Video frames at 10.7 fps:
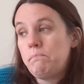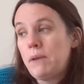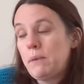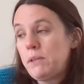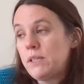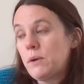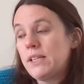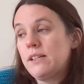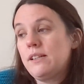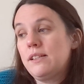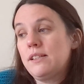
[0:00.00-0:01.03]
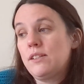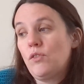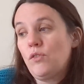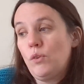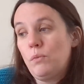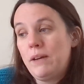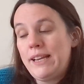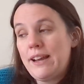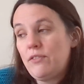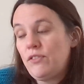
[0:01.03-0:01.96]
baby sweaters for my
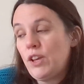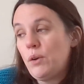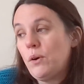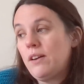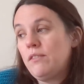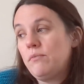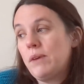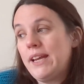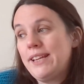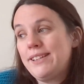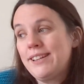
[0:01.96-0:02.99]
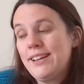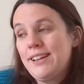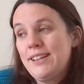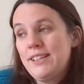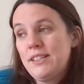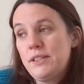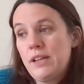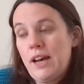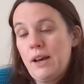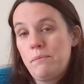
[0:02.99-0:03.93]
nephew. I've made
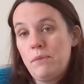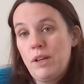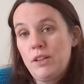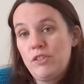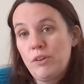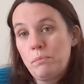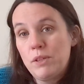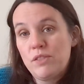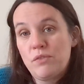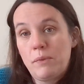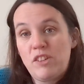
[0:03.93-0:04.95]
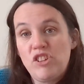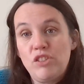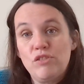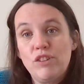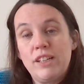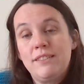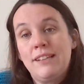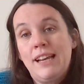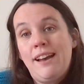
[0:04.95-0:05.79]
jumpers for my children.